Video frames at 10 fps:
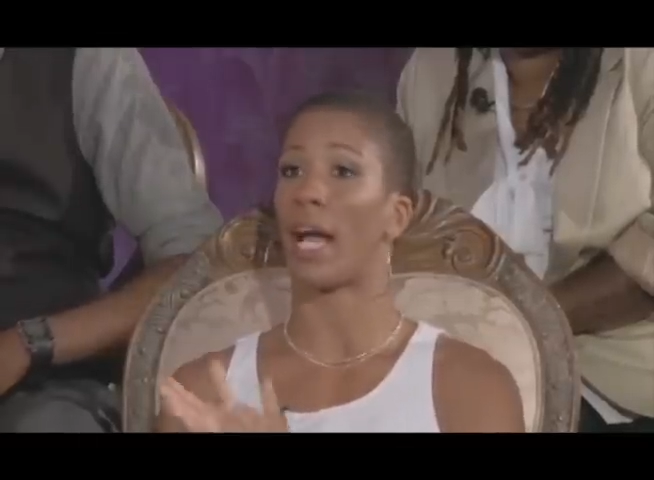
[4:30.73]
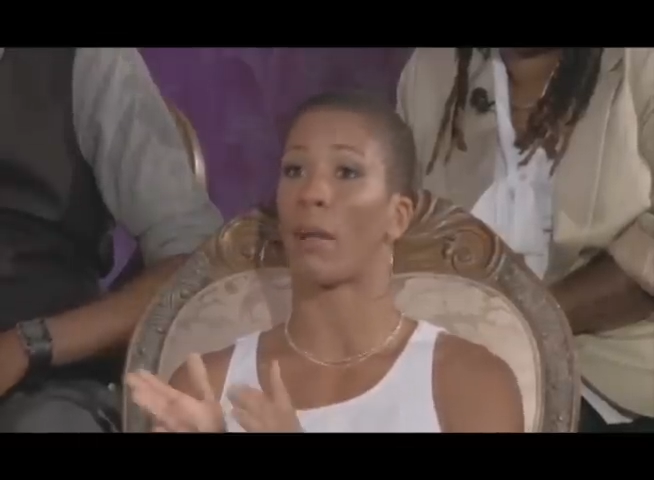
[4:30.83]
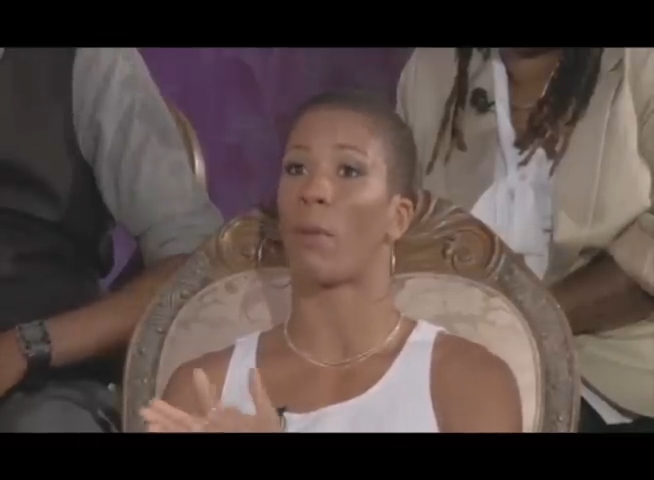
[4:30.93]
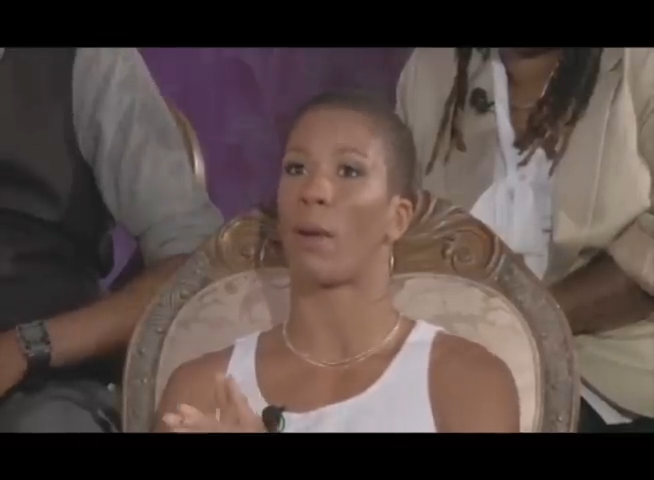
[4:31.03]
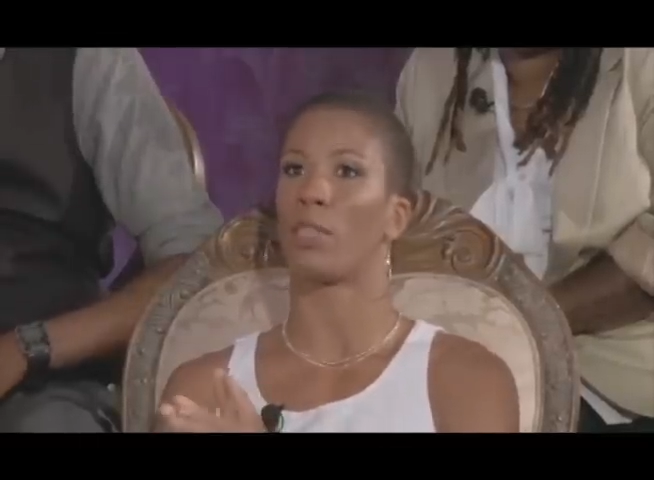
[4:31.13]
I
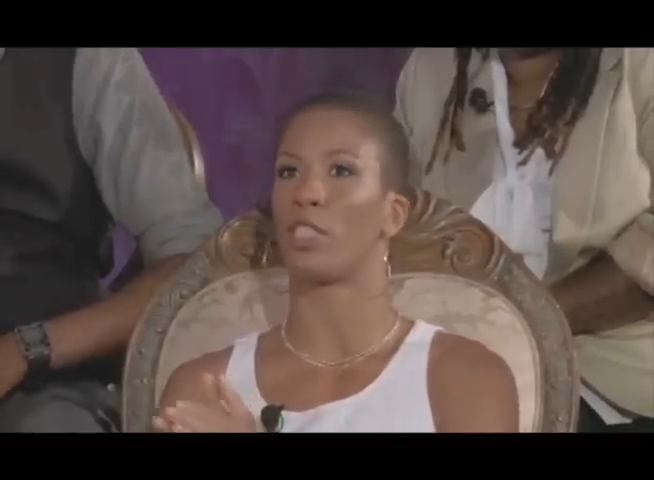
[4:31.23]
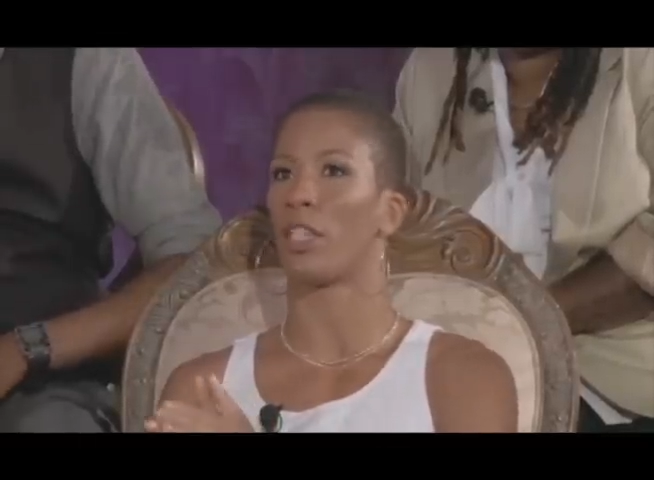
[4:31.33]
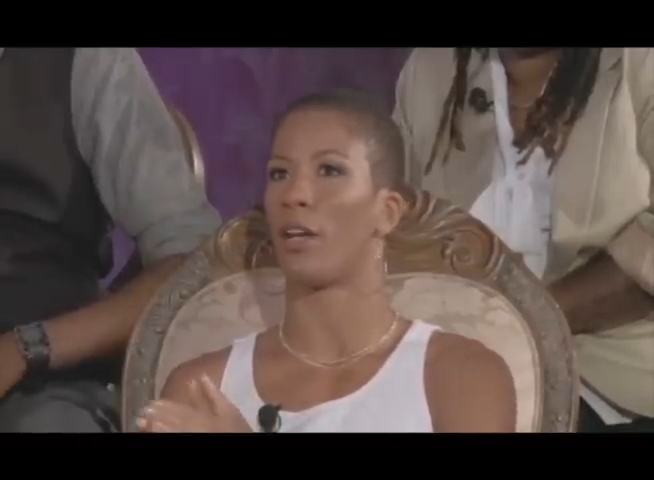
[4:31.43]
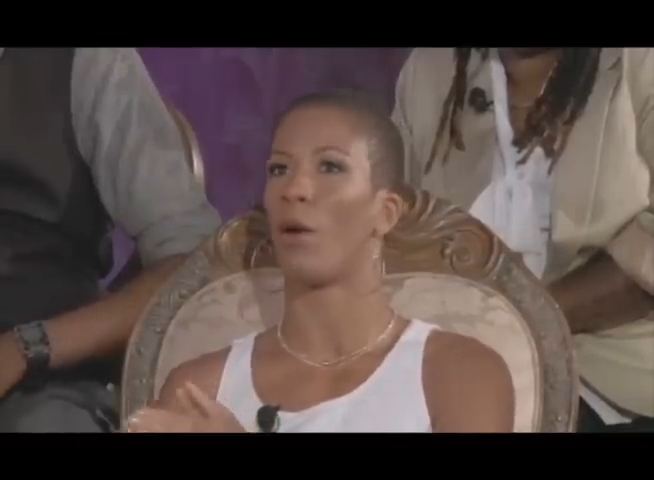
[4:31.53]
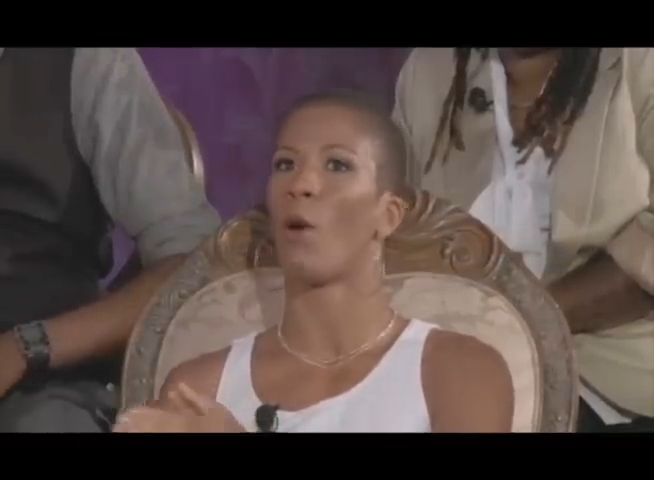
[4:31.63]
could probably
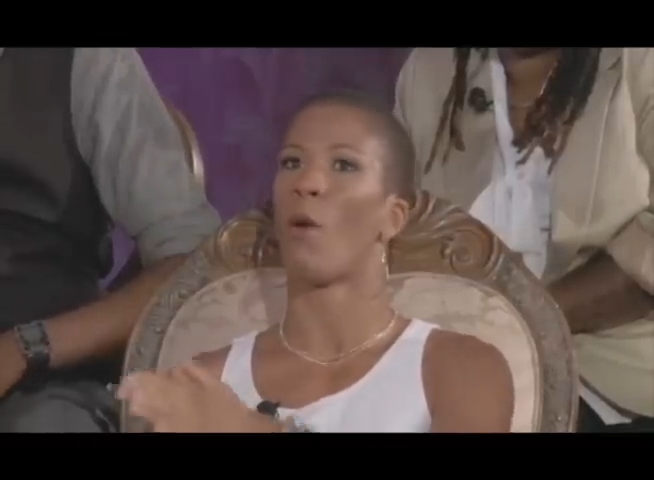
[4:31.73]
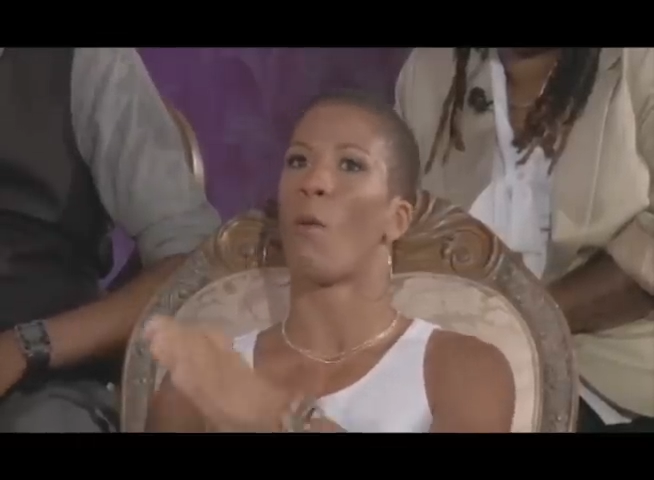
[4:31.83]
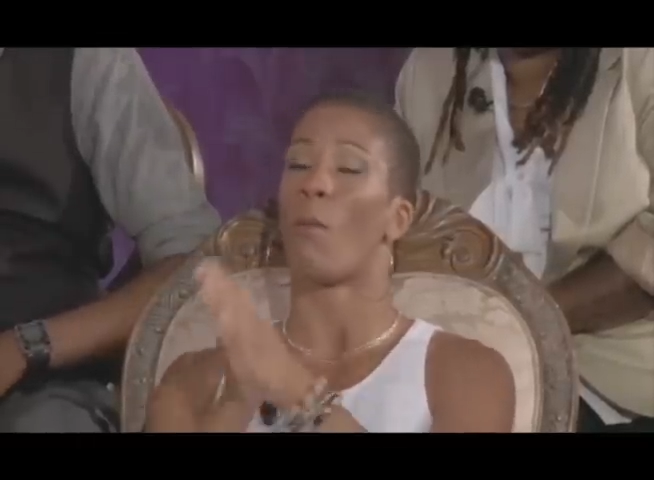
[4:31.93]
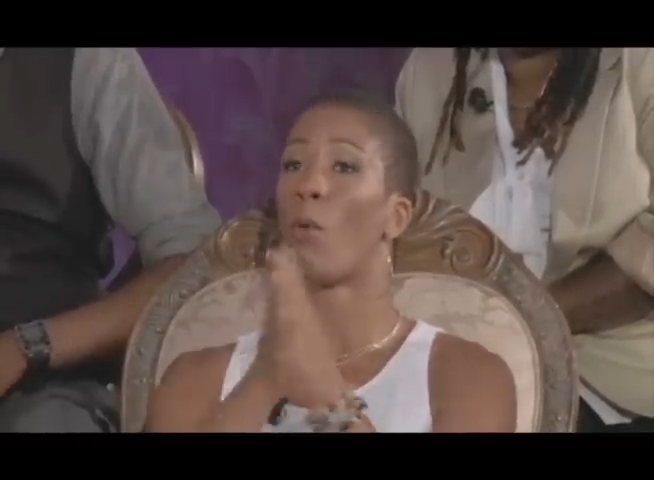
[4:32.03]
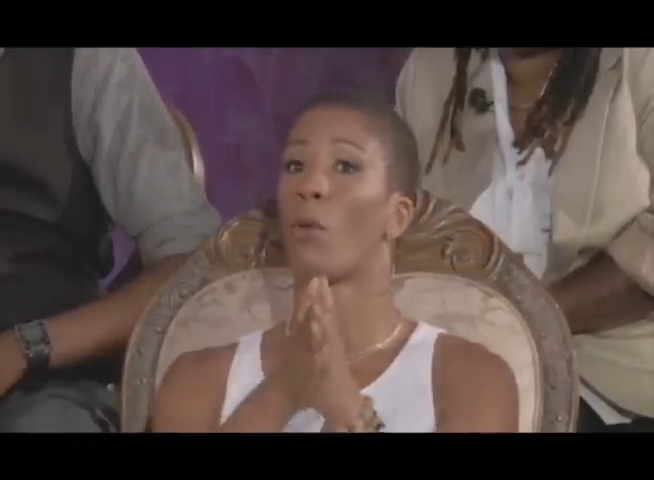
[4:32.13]
share
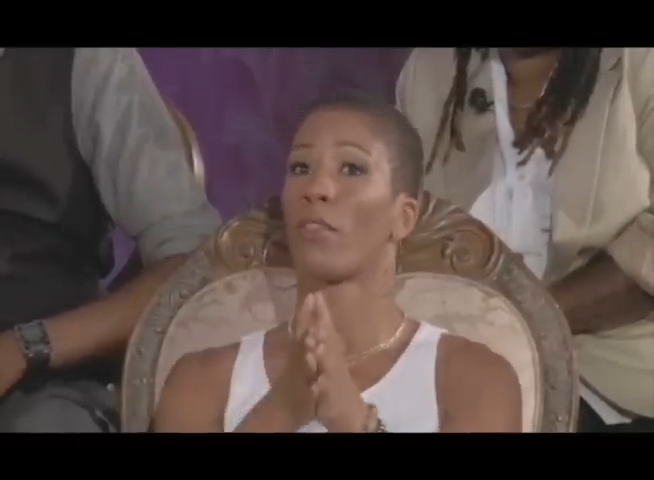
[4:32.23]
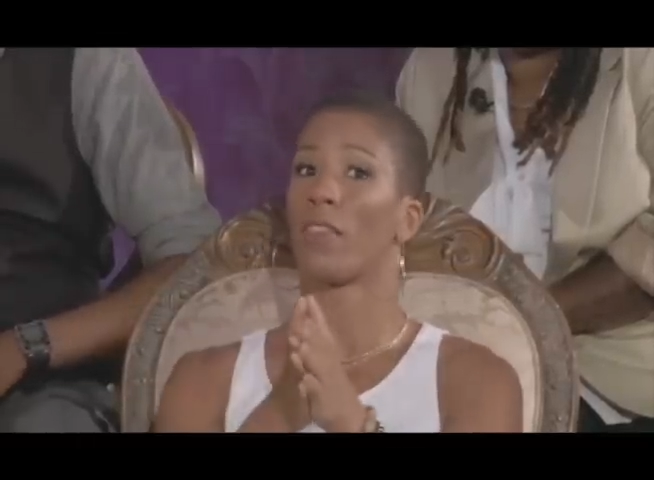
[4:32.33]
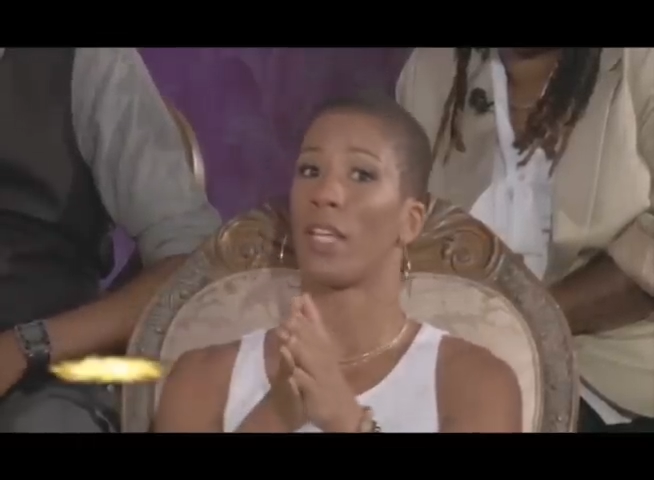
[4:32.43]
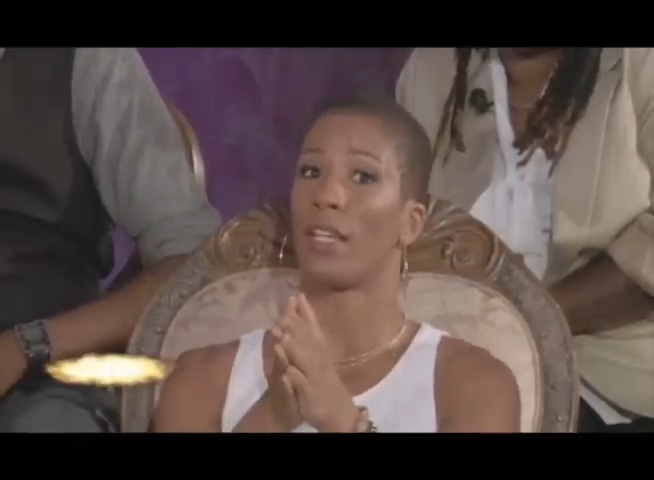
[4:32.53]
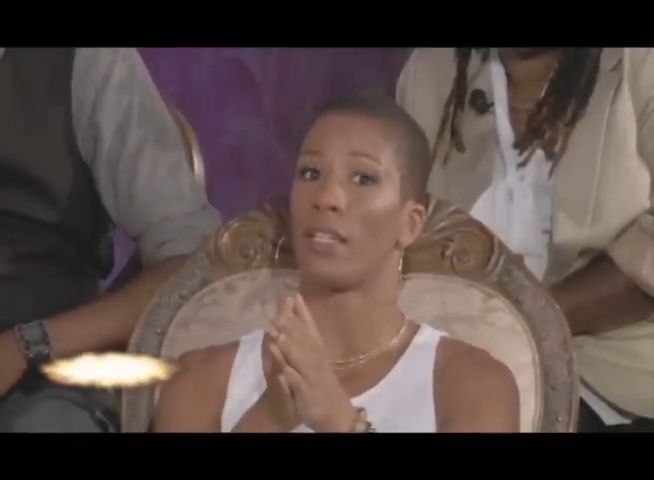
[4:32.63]
more
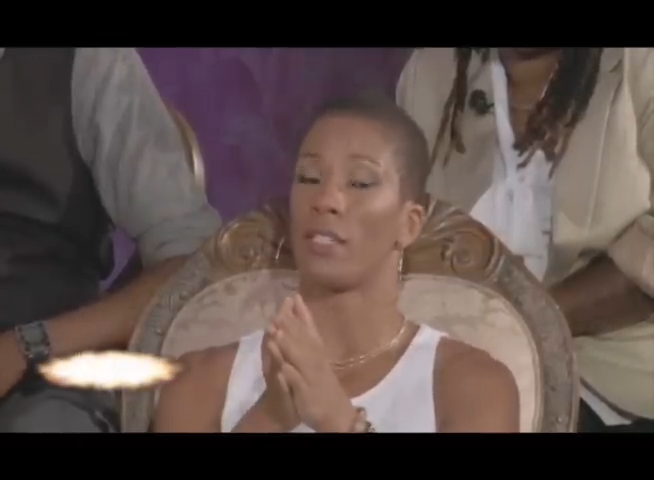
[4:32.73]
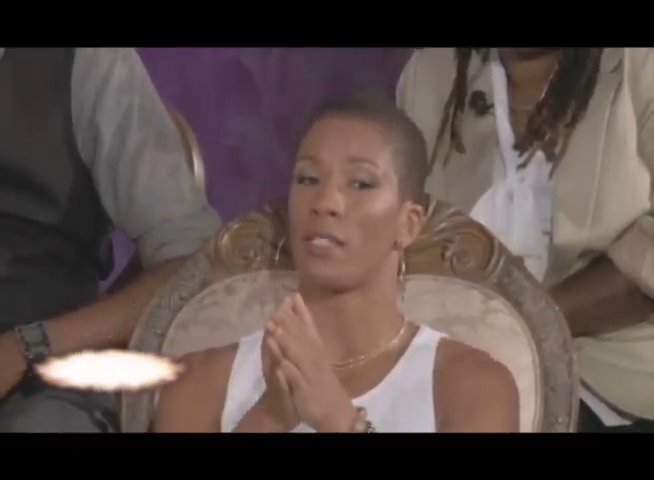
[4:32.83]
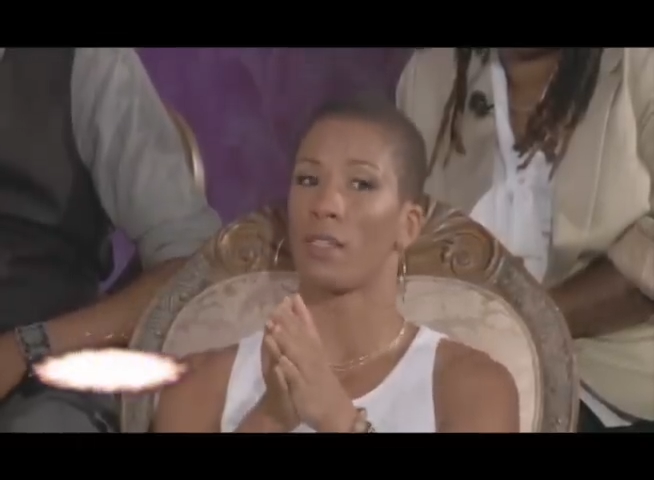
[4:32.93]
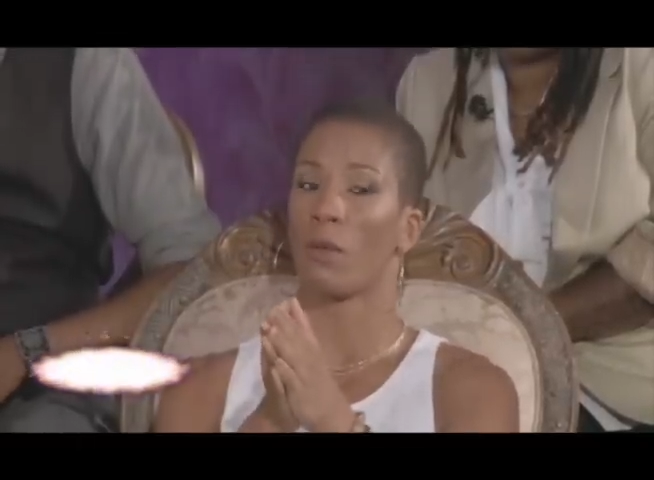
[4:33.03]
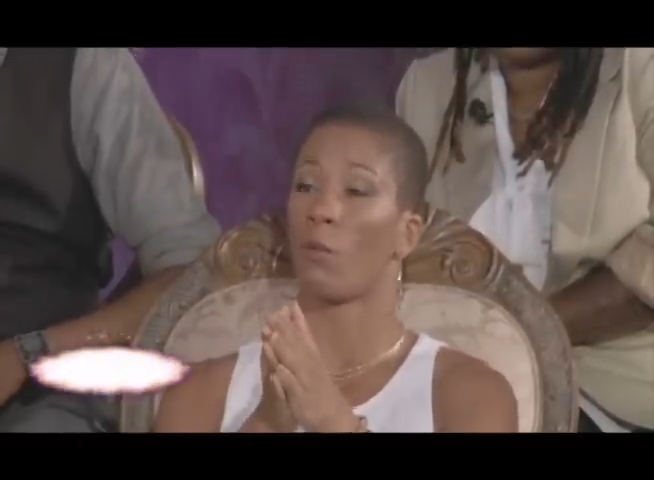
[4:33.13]
things